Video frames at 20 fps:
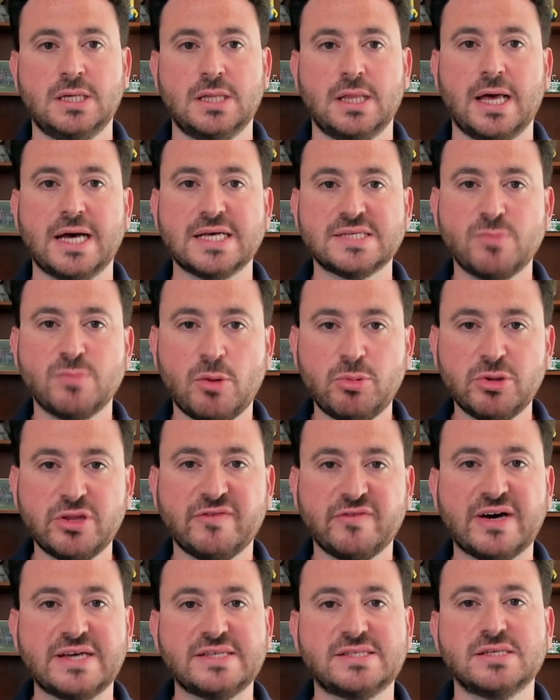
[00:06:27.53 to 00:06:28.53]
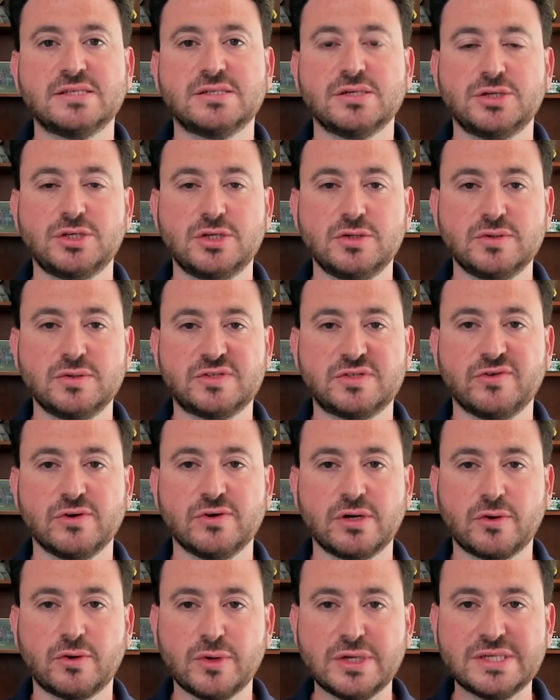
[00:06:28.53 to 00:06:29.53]
As mobile devices are used for
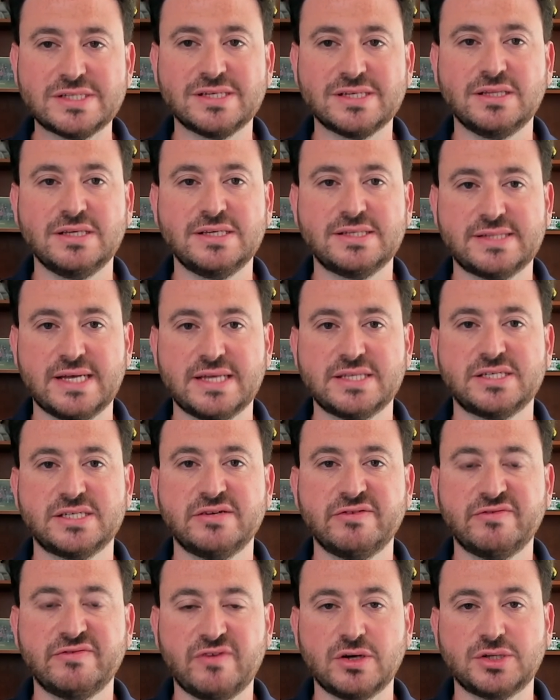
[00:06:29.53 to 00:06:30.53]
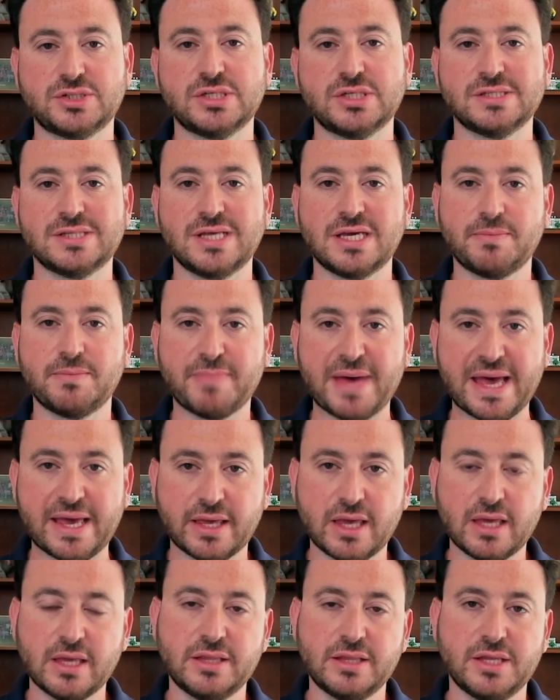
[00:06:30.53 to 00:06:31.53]
increasingly sensitive functions like
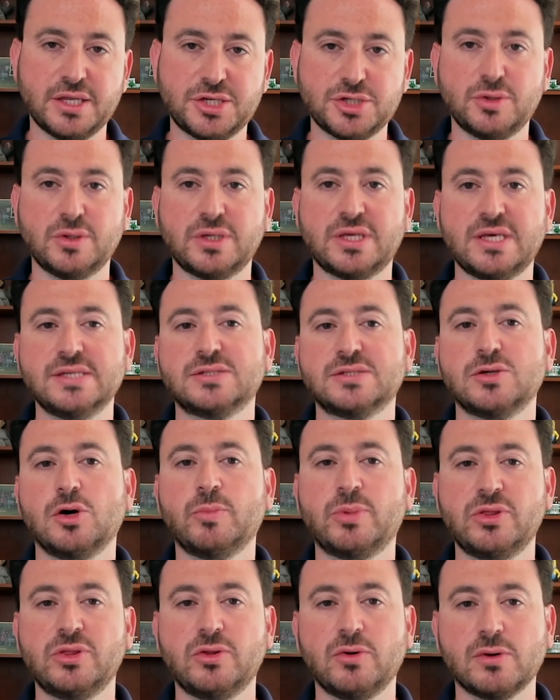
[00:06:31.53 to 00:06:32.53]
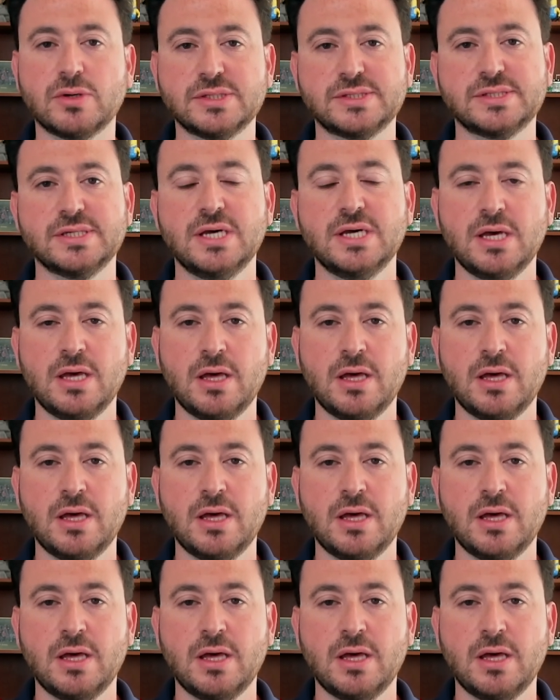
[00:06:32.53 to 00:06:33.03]
banking and digital keys to open doors,